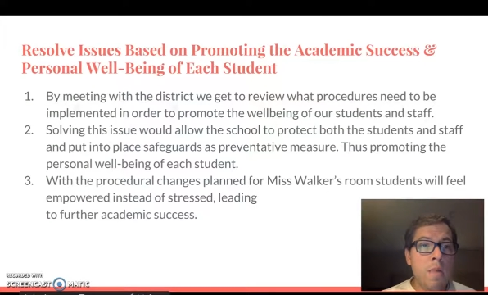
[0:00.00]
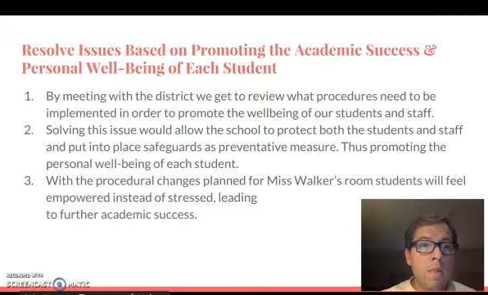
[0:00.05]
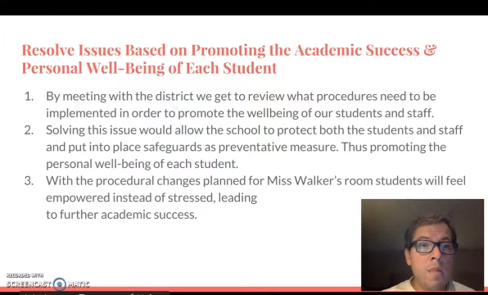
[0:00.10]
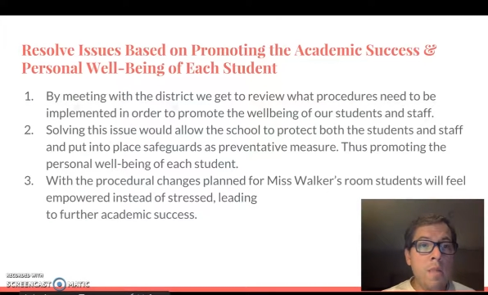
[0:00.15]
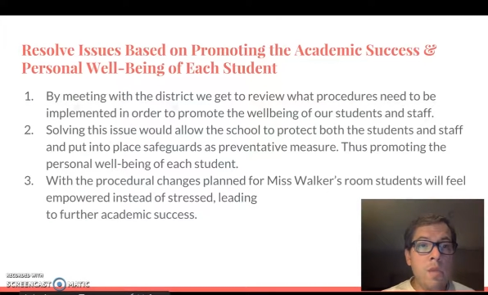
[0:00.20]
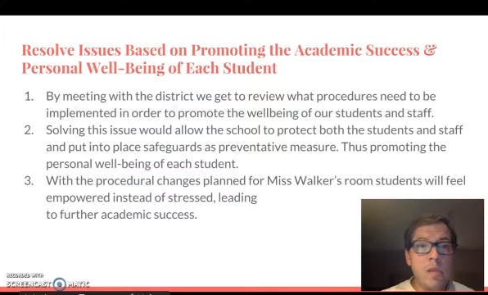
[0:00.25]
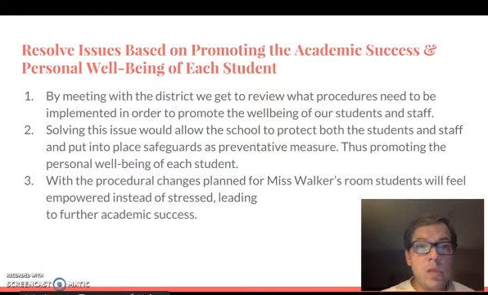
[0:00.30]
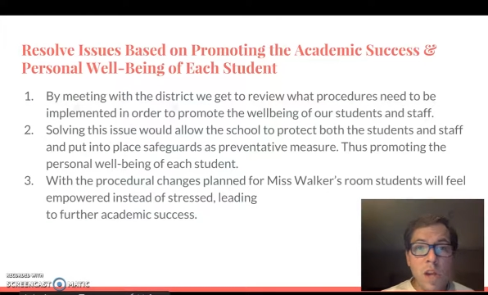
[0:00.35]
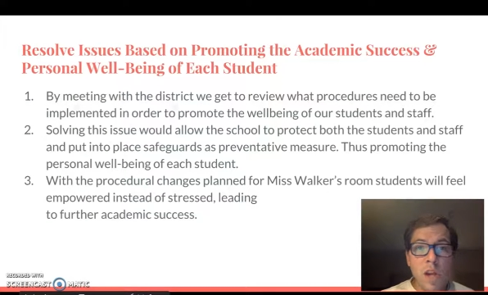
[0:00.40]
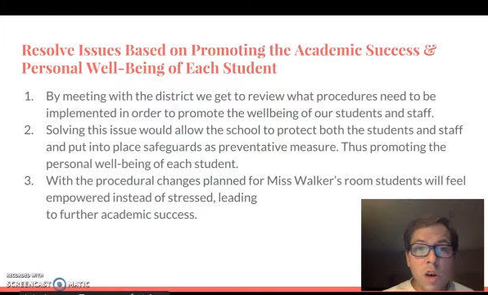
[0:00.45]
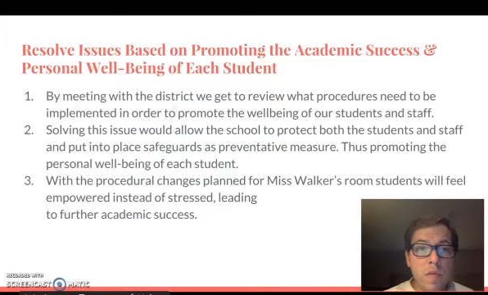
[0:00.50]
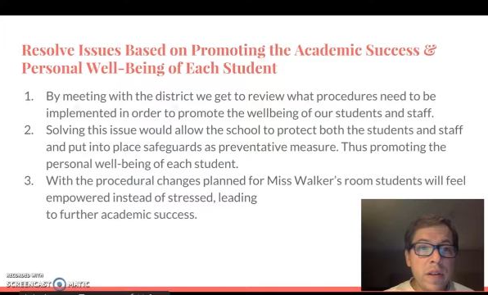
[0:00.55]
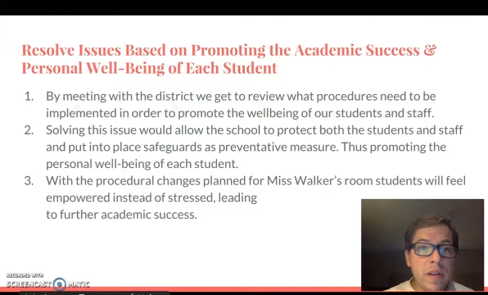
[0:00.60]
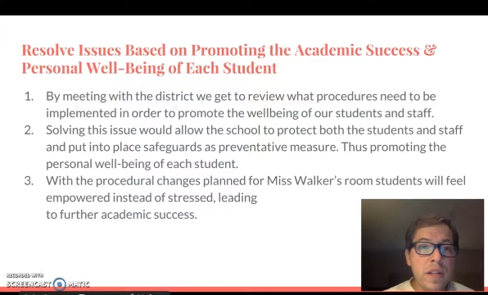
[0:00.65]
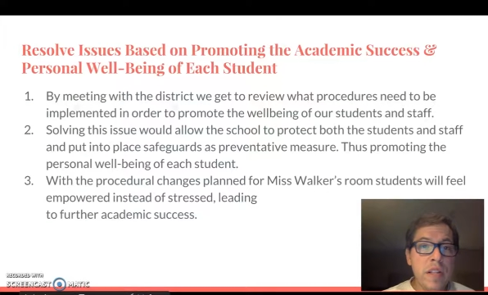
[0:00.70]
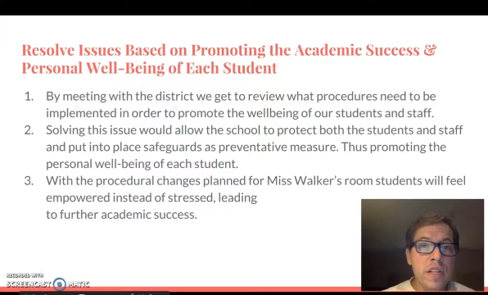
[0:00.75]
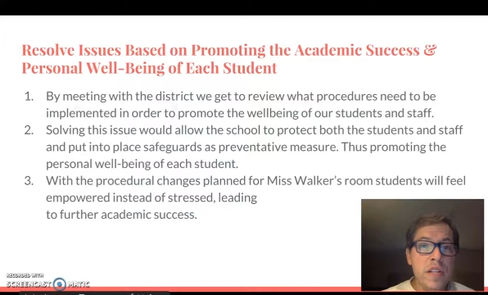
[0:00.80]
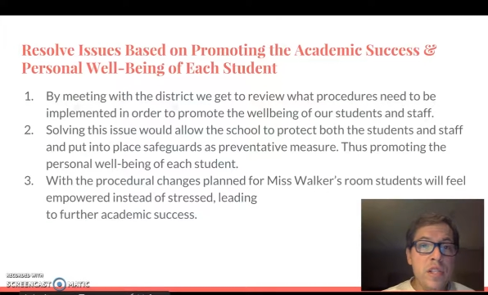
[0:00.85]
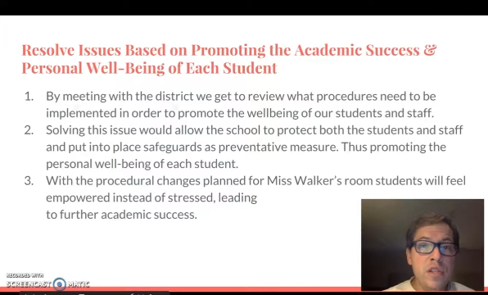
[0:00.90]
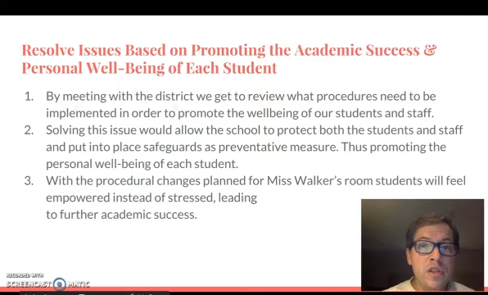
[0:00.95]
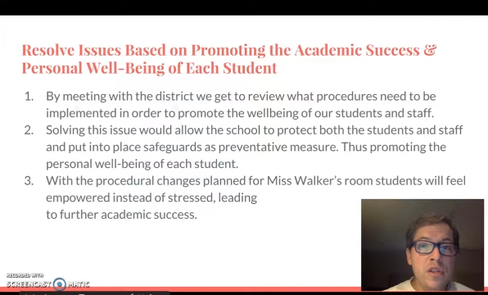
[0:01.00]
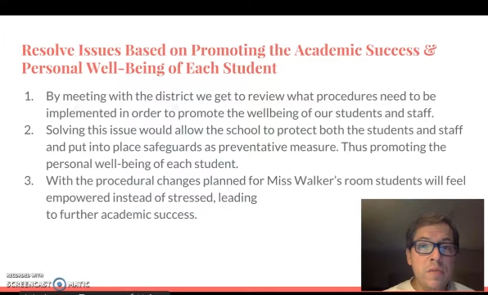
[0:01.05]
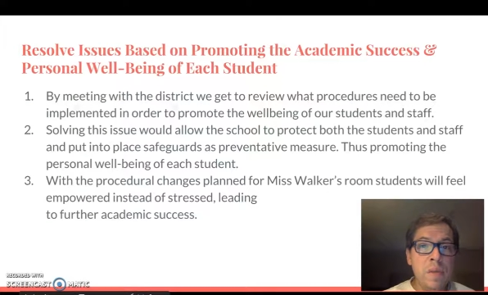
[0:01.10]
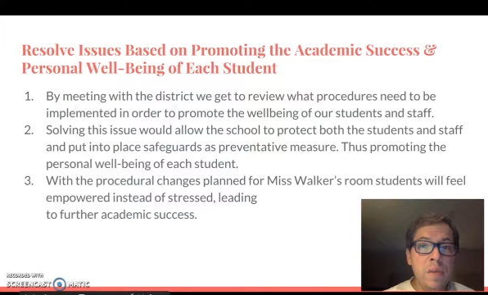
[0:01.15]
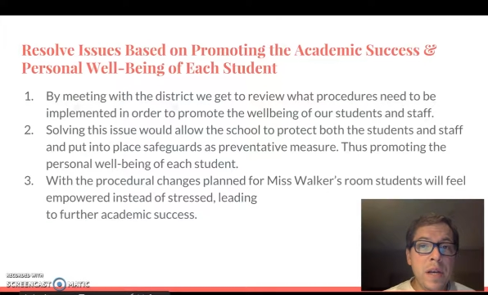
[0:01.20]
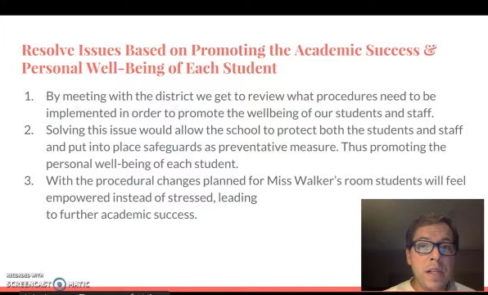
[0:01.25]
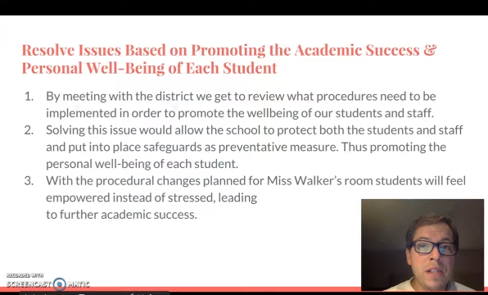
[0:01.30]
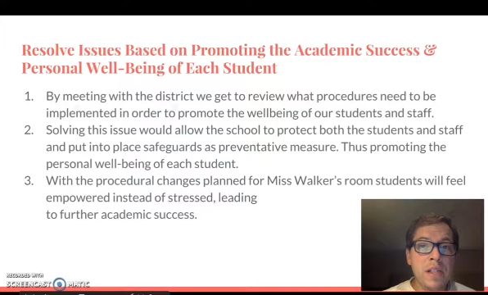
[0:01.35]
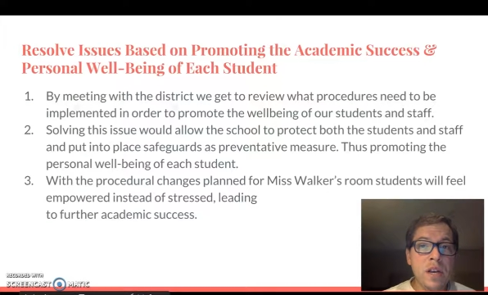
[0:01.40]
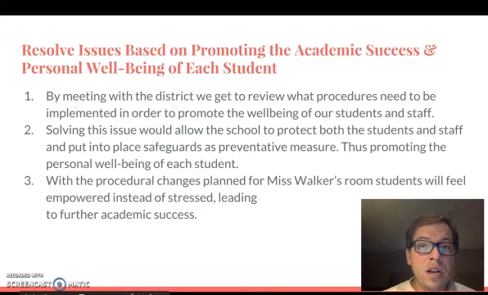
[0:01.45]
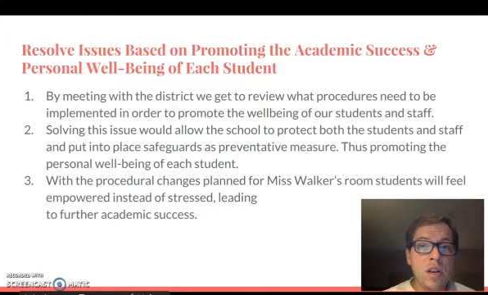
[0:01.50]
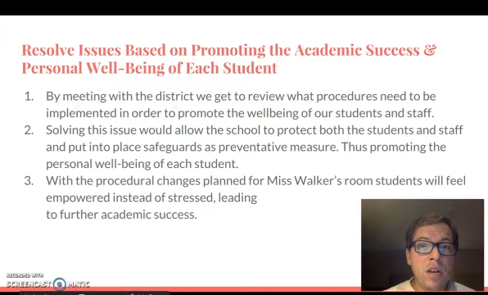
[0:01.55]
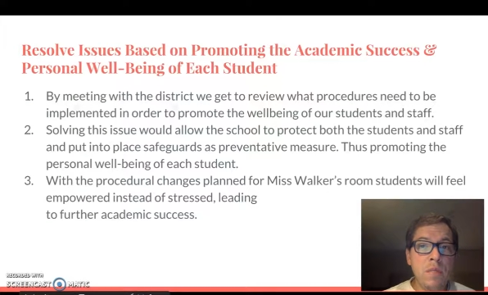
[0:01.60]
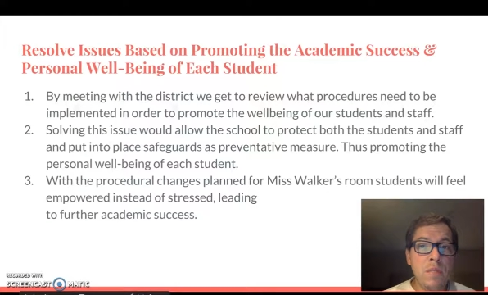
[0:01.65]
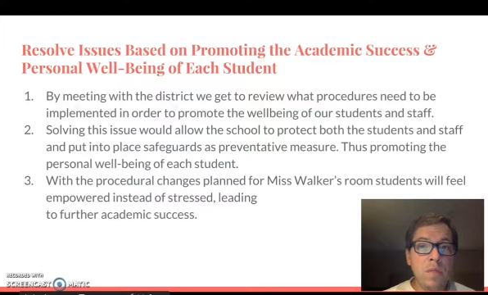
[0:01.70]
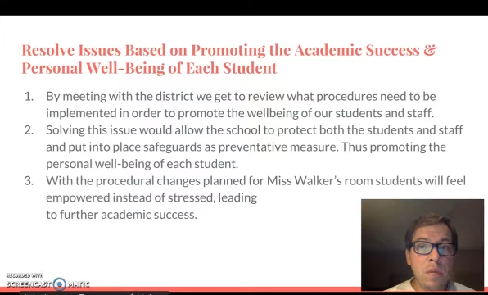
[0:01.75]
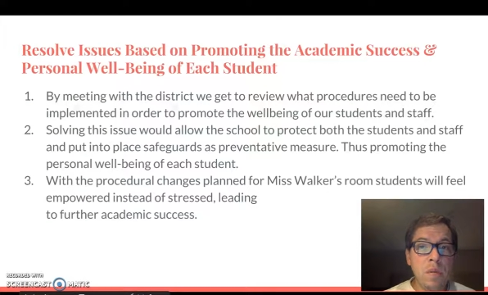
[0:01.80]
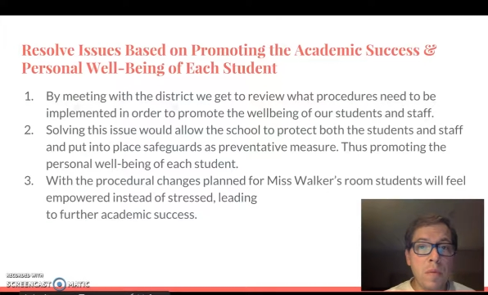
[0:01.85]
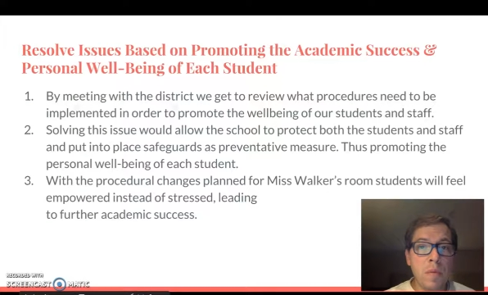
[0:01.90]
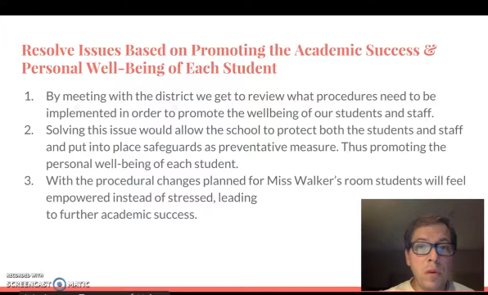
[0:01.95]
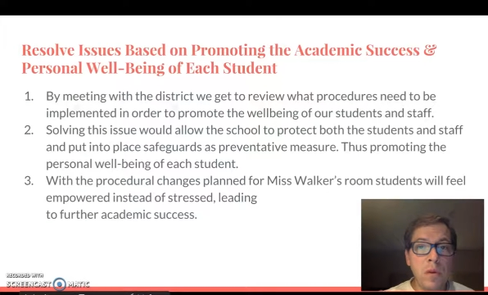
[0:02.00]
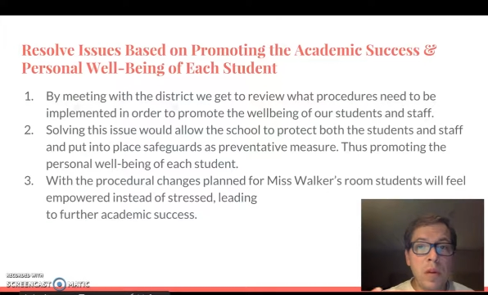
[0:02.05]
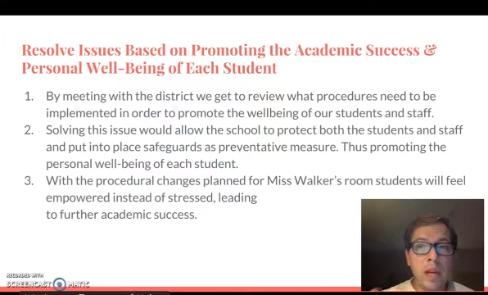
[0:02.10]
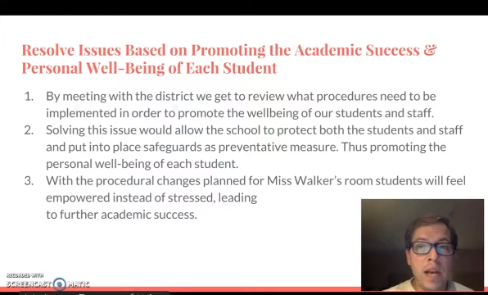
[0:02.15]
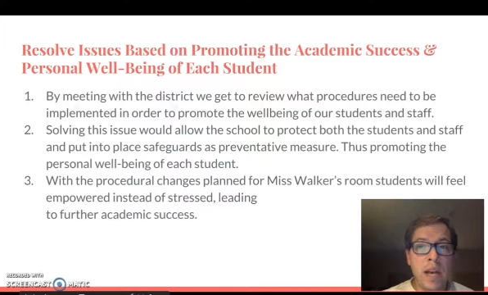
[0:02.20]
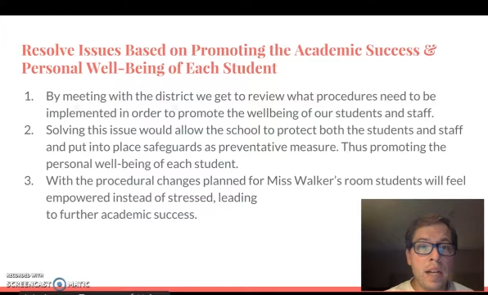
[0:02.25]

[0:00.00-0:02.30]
Resolving the issues based on promoting